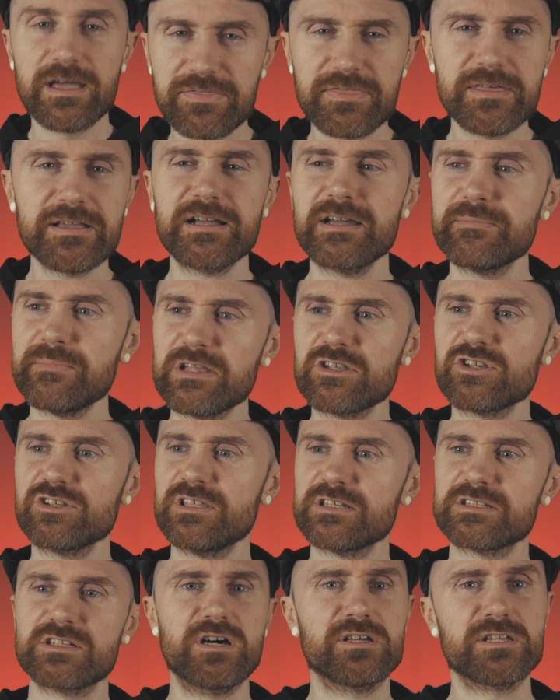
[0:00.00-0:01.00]
I think I
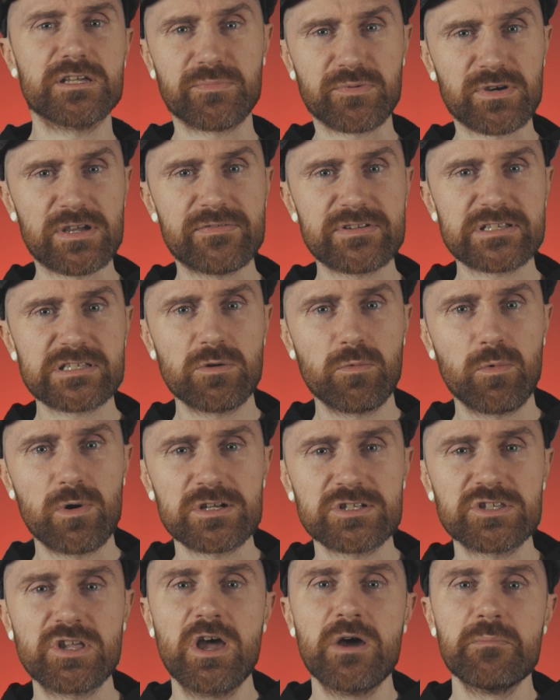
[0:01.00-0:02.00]
mentioned this on a previous The
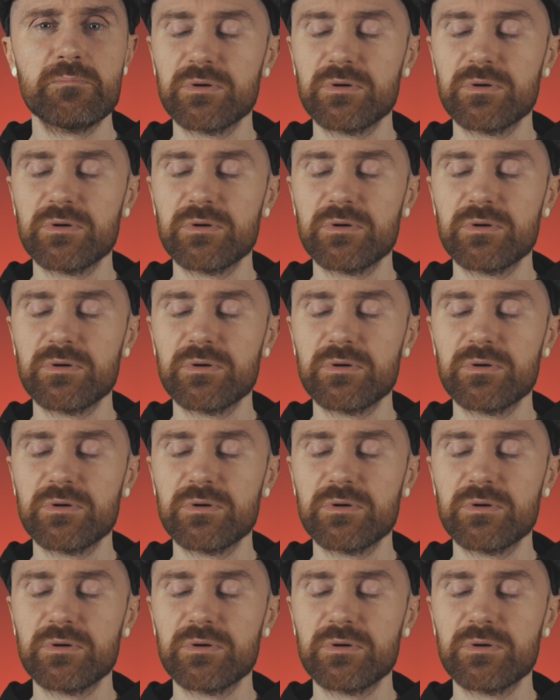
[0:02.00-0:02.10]
WLRST,